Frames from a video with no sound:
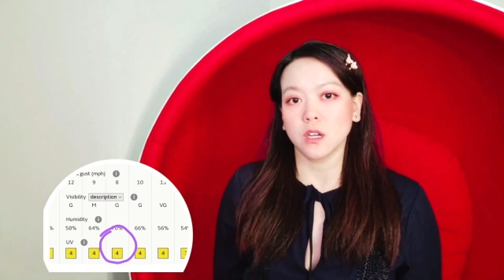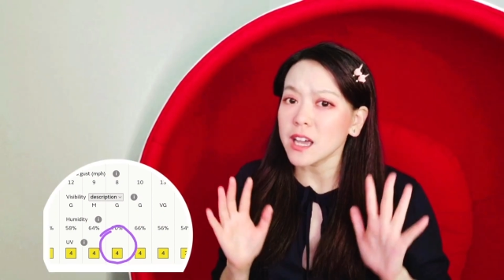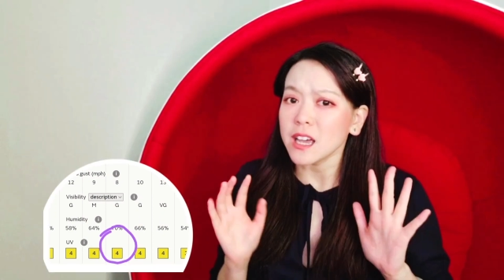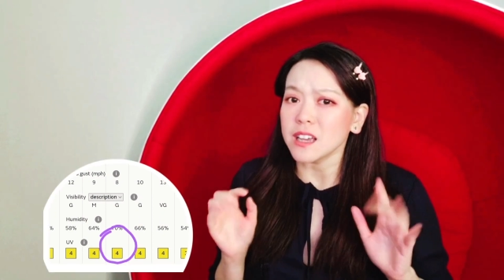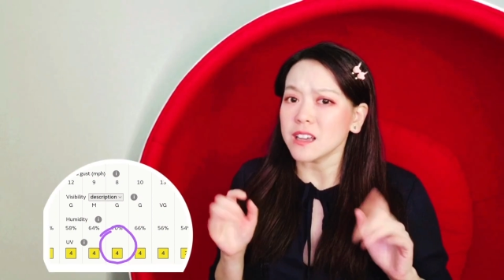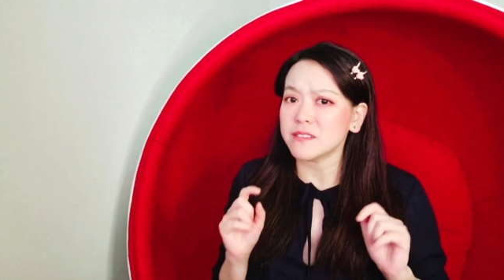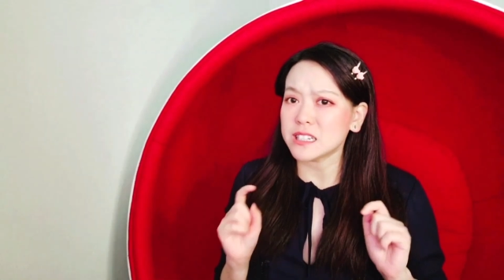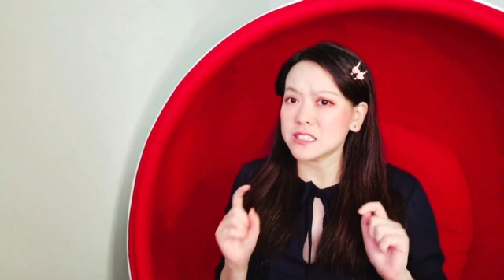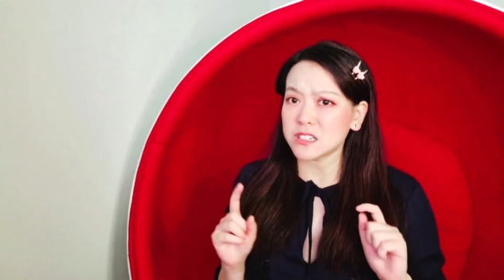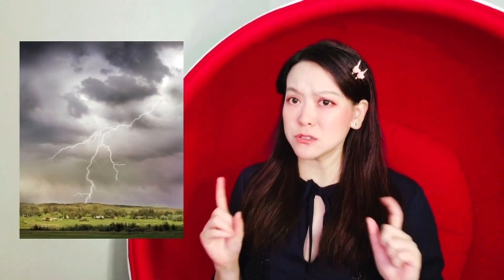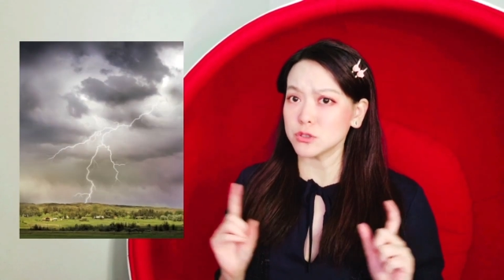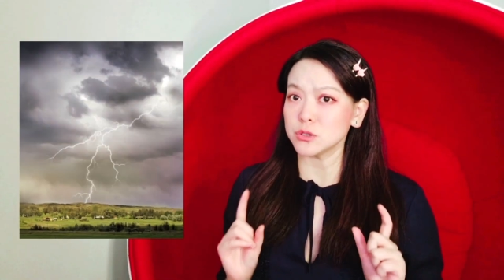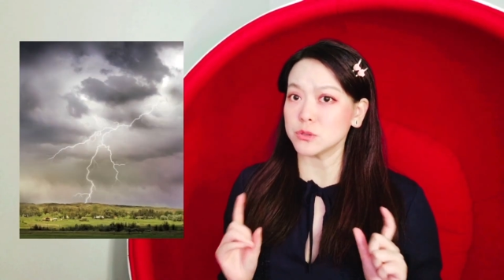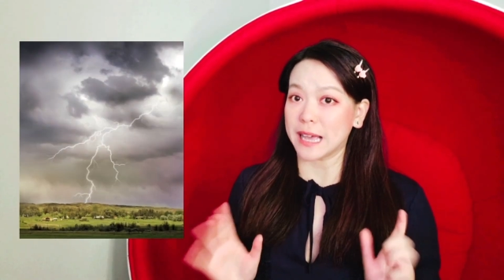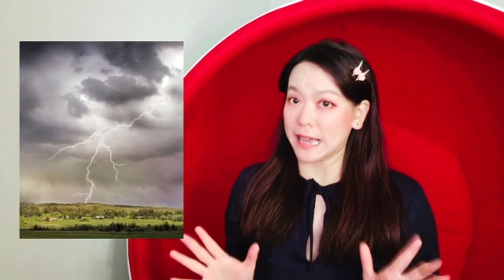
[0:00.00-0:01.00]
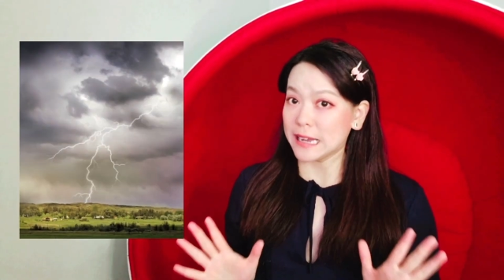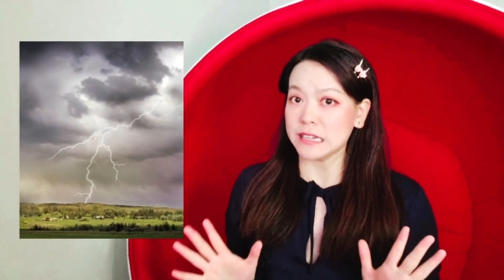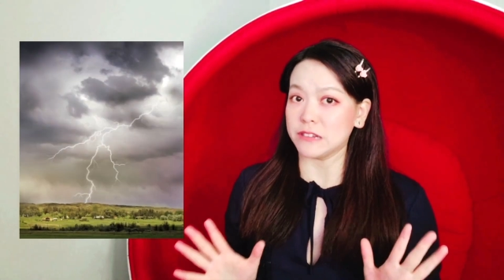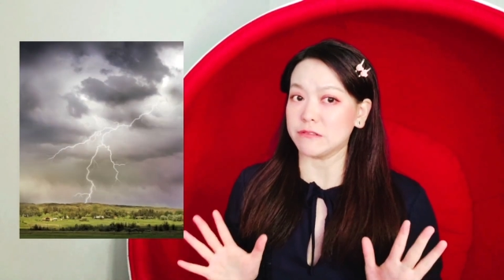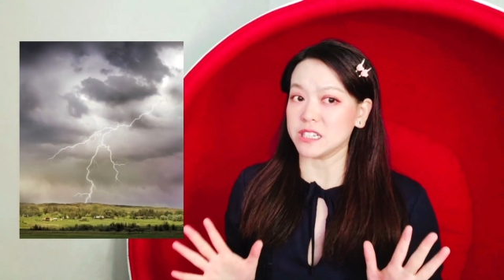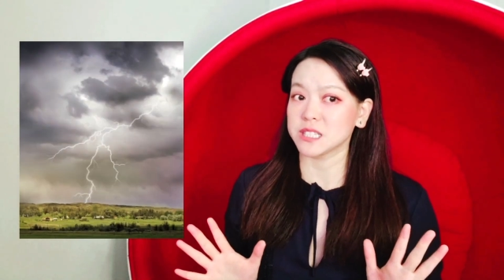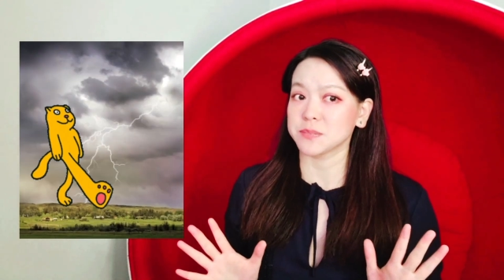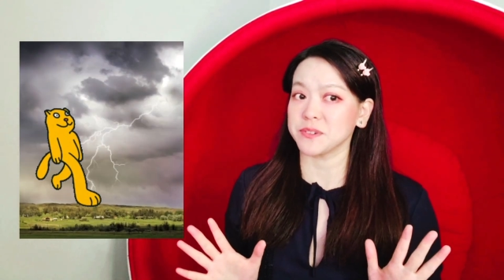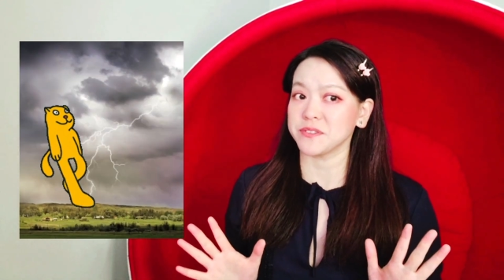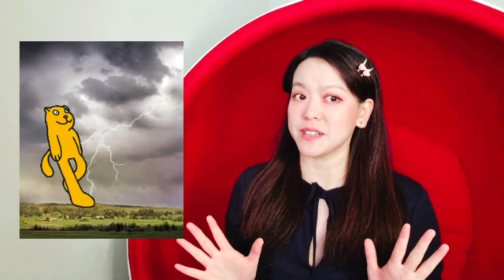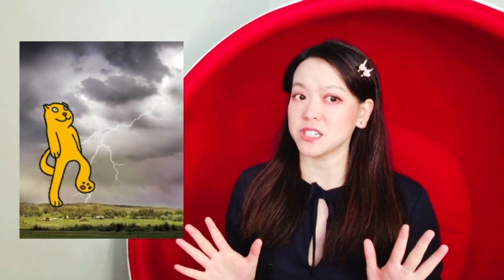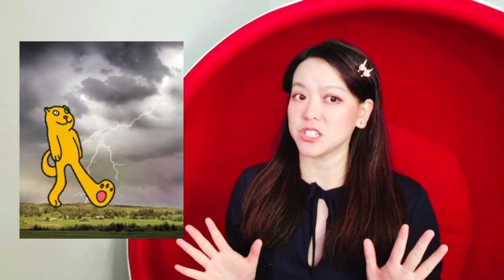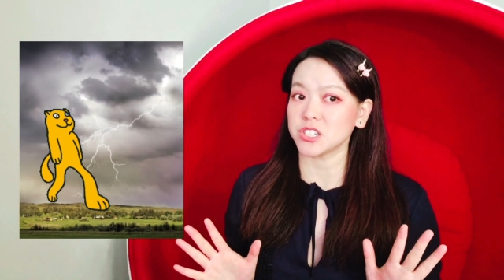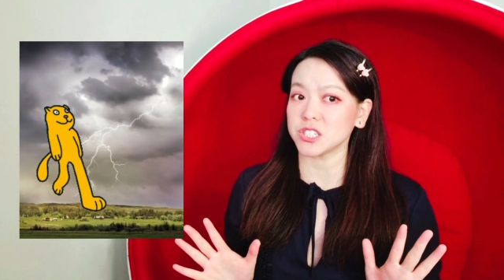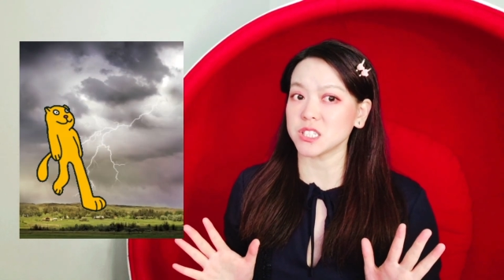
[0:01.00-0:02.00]
if I don't do any risk
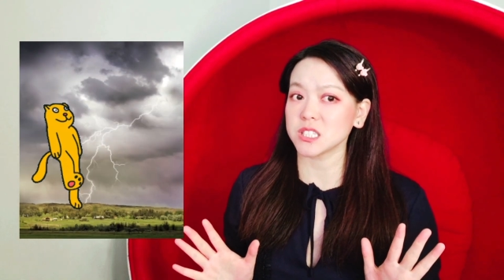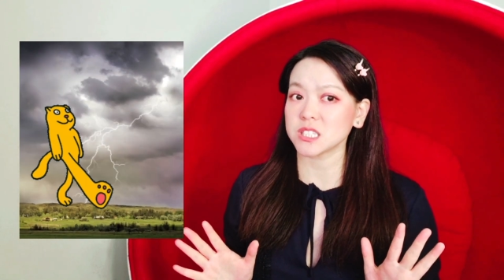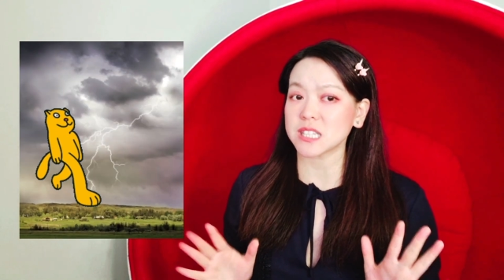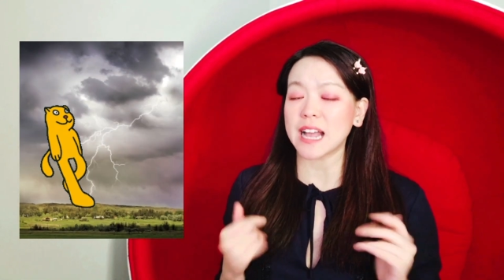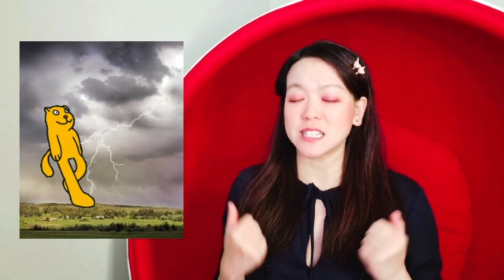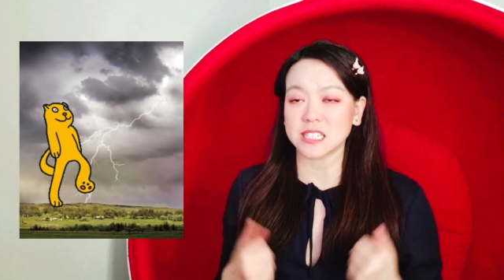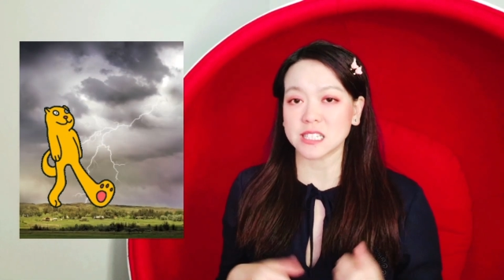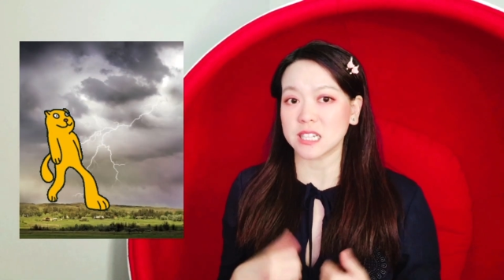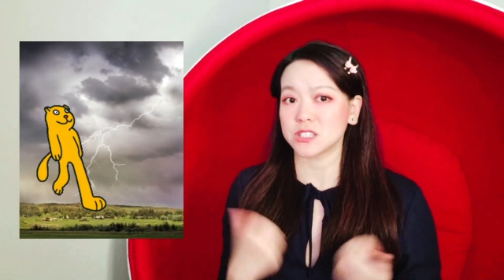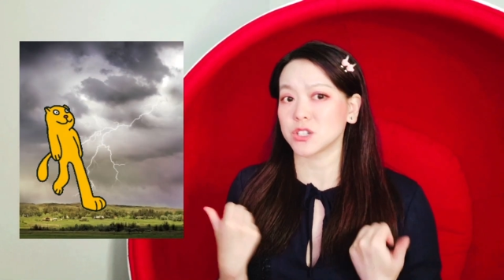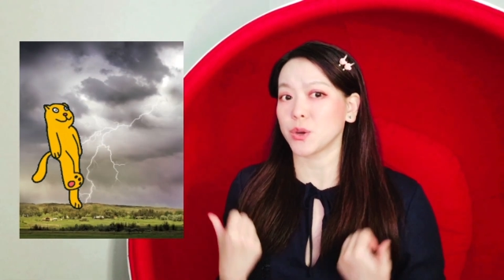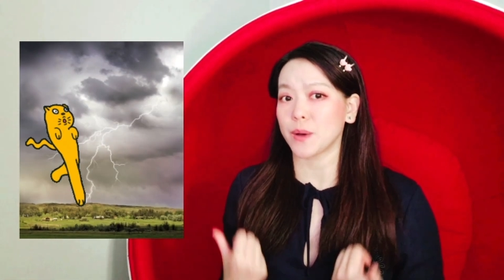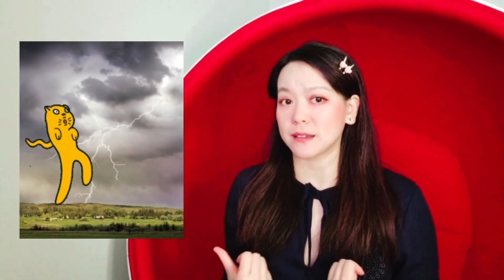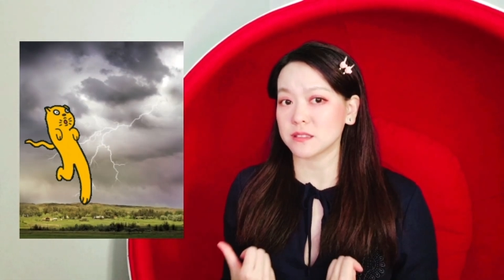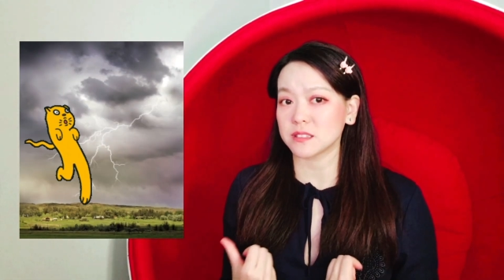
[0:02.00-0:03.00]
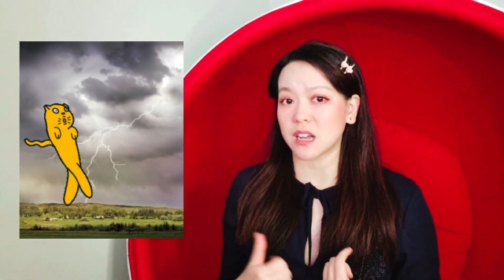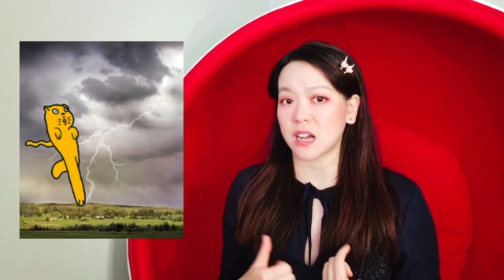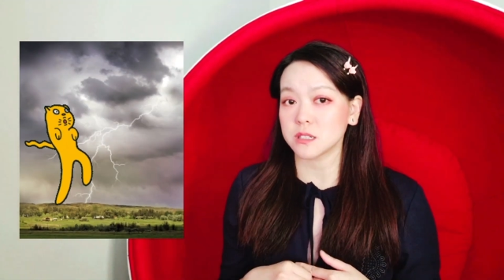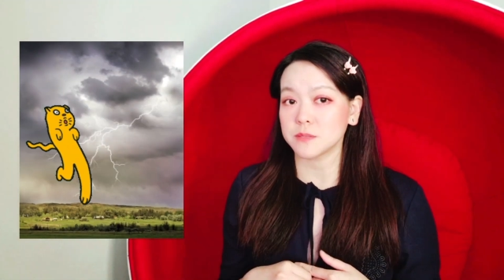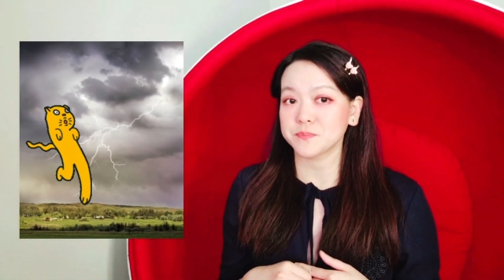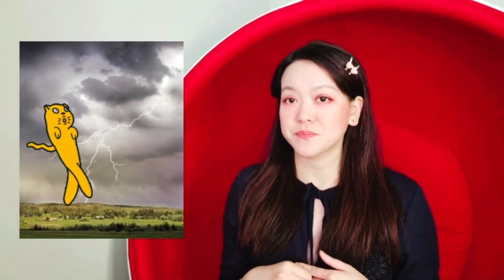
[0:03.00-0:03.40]
preventions and decide to go outside,